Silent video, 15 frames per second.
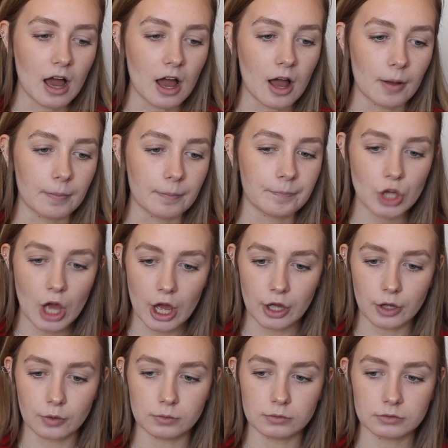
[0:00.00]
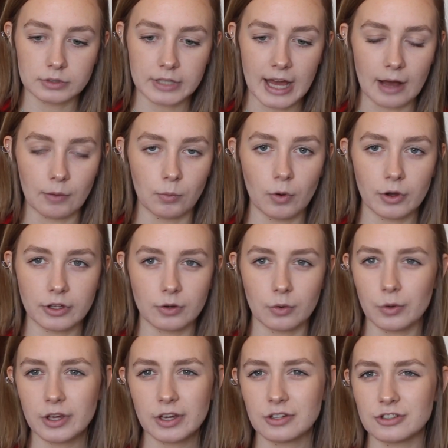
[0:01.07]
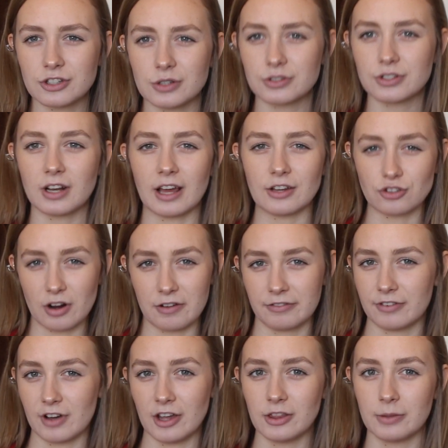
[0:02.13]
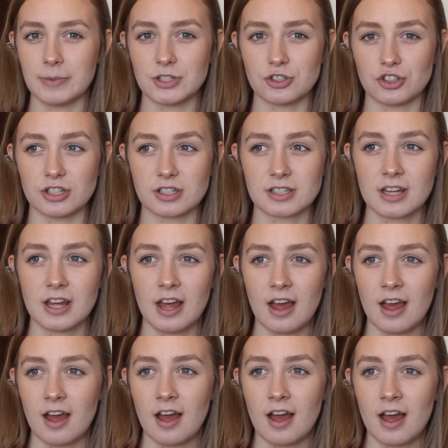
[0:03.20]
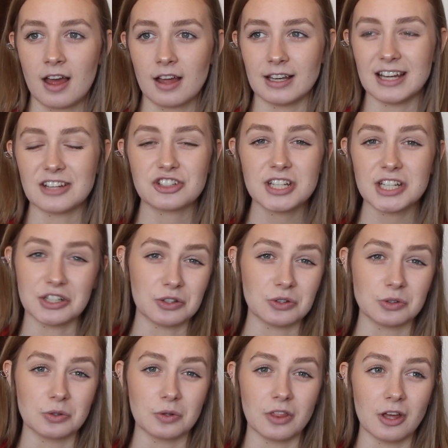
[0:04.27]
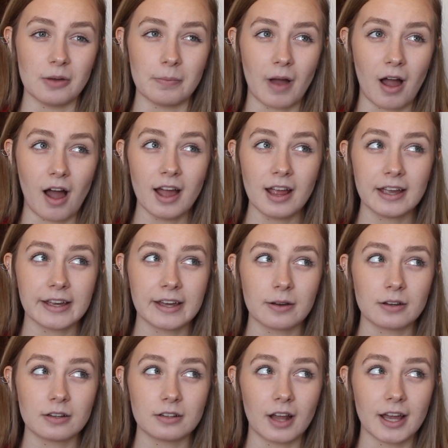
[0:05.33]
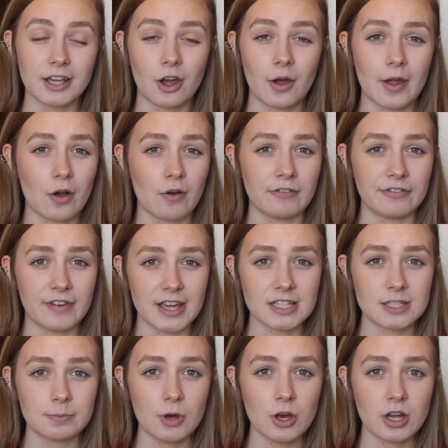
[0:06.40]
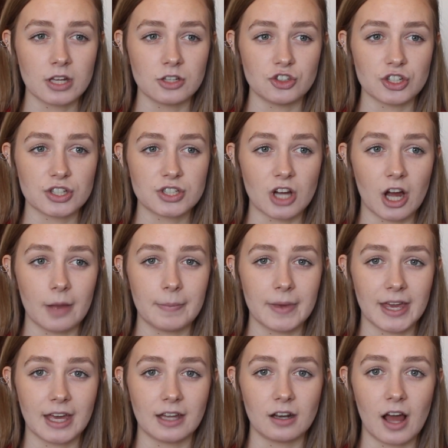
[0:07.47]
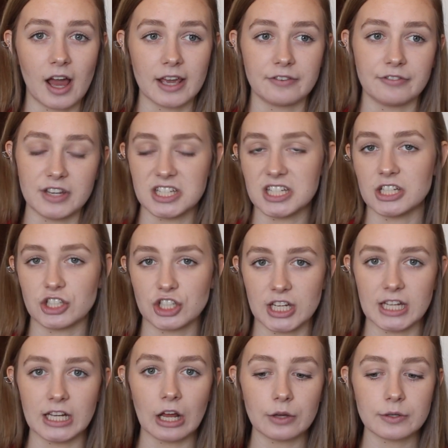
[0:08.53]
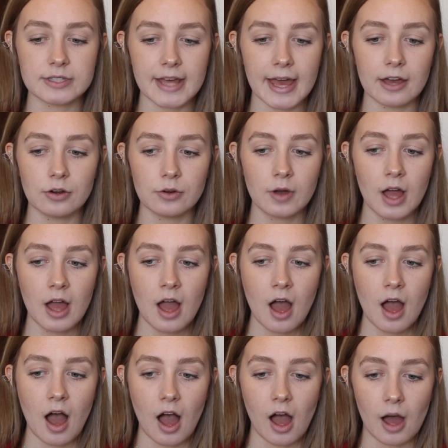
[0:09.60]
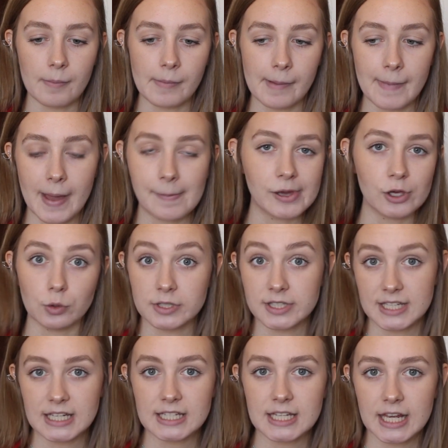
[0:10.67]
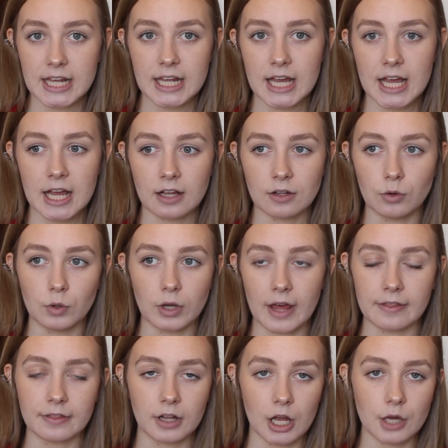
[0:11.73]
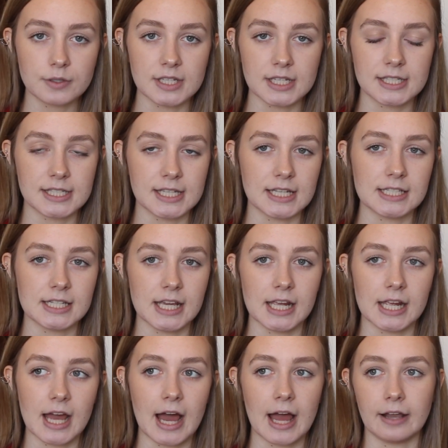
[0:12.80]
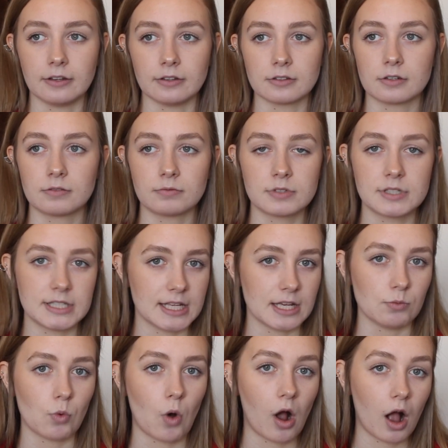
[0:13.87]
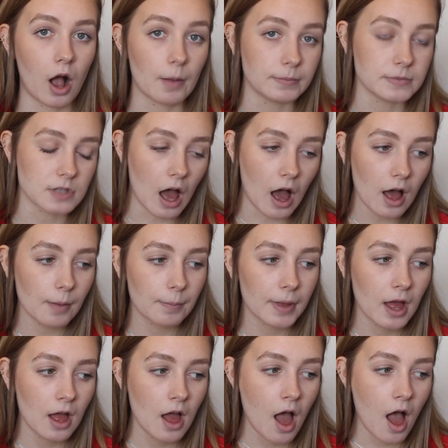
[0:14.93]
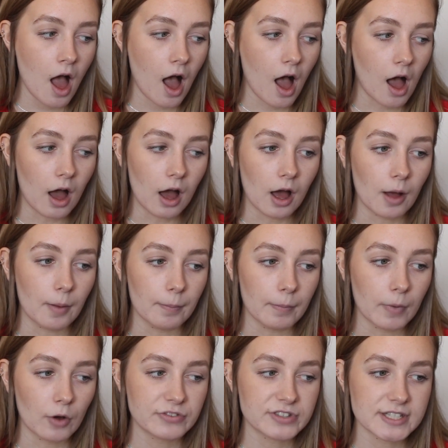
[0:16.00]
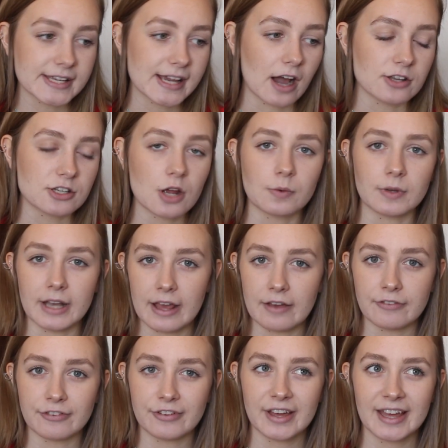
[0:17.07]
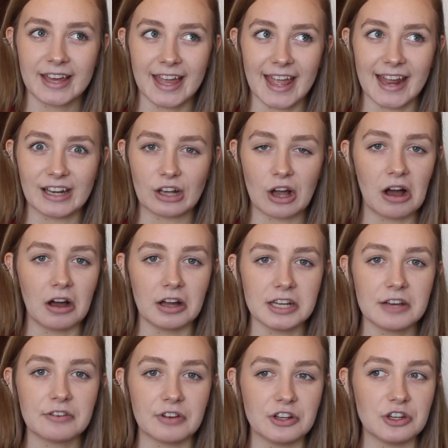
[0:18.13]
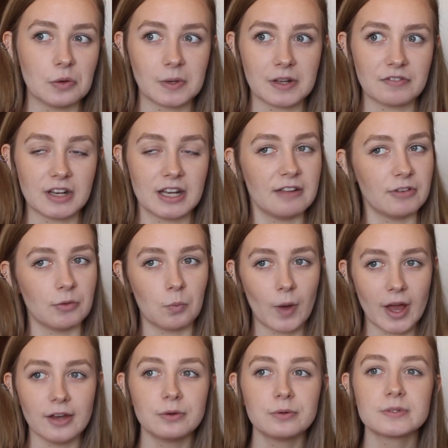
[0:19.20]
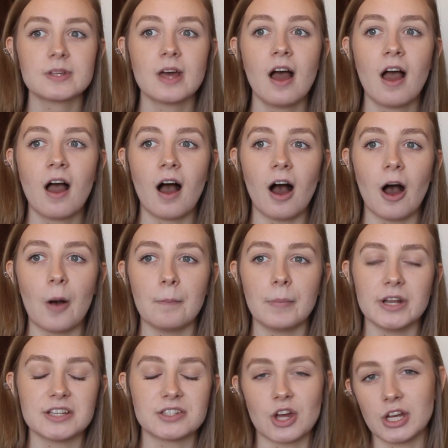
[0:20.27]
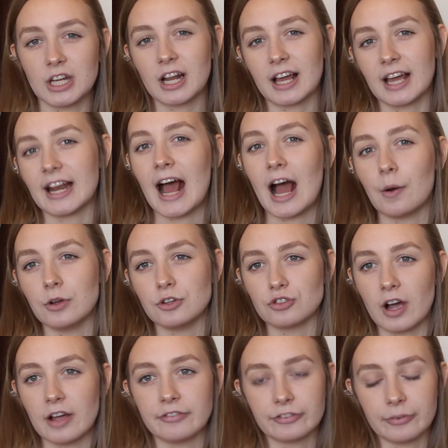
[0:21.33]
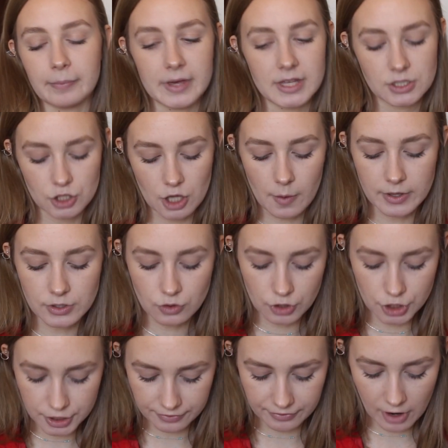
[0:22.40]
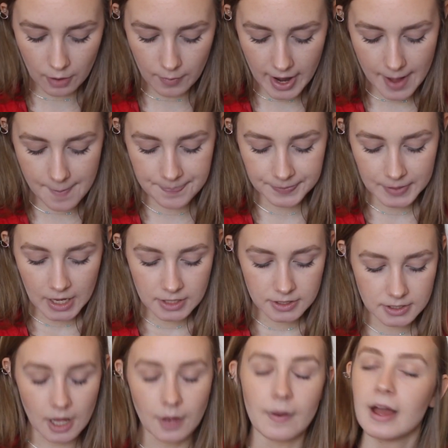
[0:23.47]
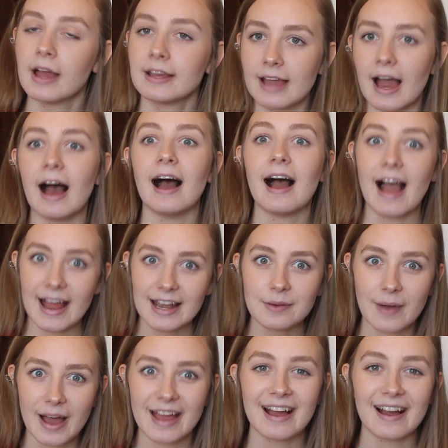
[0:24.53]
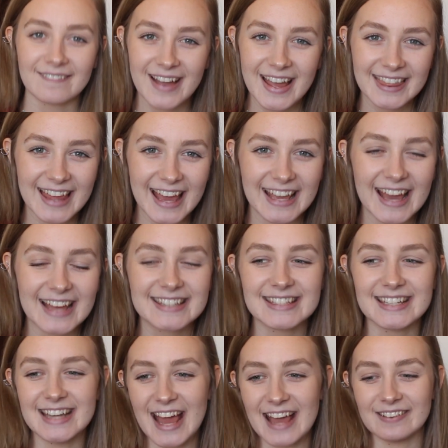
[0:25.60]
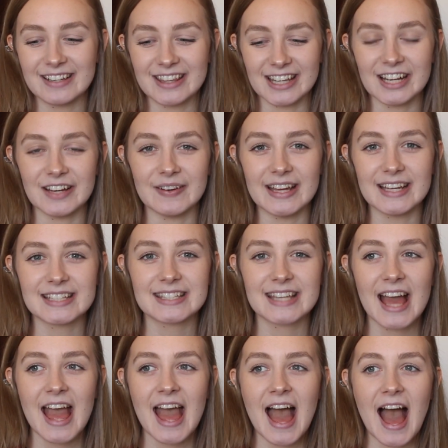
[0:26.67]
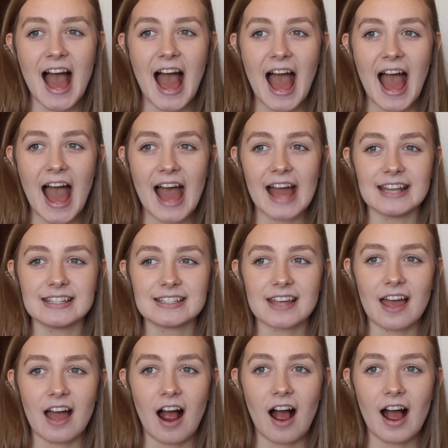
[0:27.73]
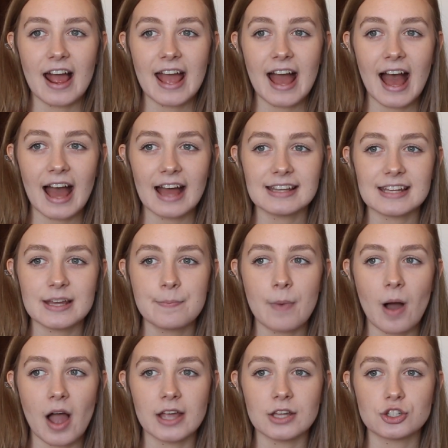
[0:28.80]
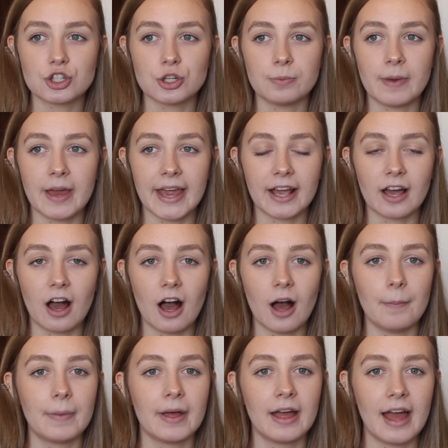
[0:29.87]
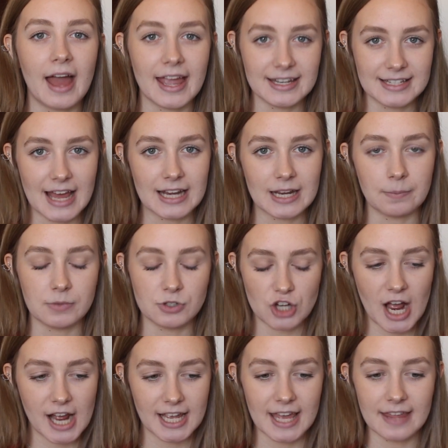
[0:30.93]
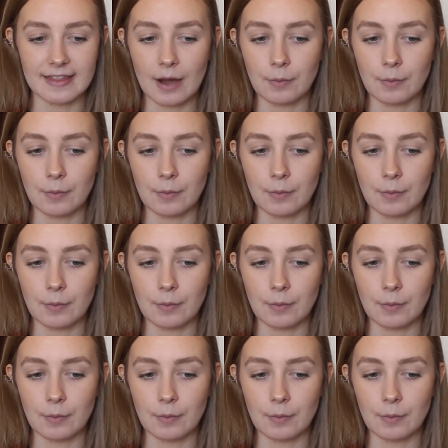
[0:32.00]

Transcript: So yeah, what we can do to like try and find them is just literally Google them. I like going on Facebook and just typing in like vintage kilo sale, and maybe your city or like the closest city, and see what comes up. Obviously I don't live in Cardiff, I don't even live in Wales, but it's only like an hour drive from me, so it's not too far away. So yeah, anyway, I went there yesterday with Lewis, and I had in mind to pick up a denim jacket.